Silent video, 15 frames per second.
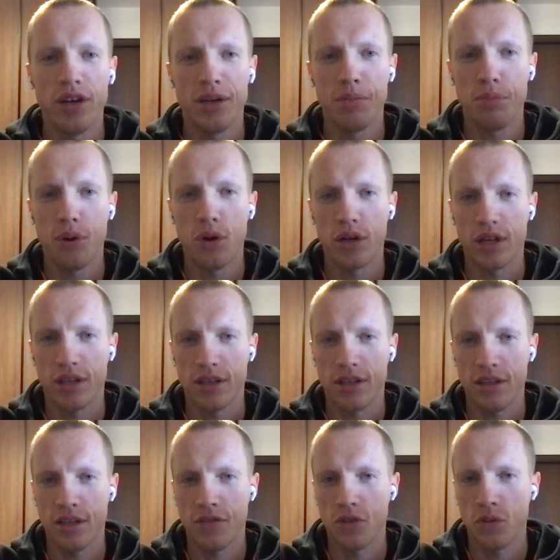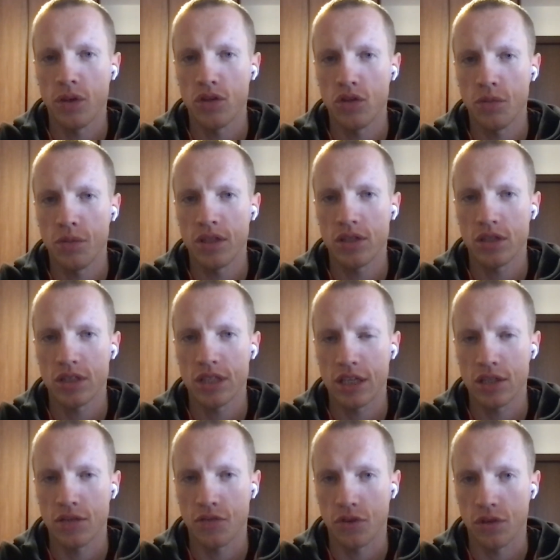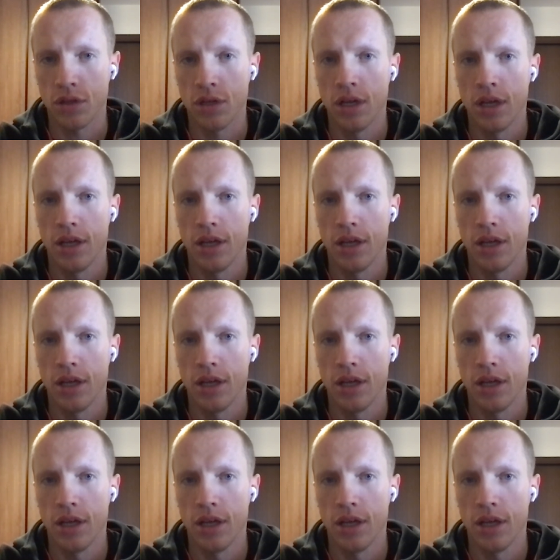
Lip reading: important if you want to be successful,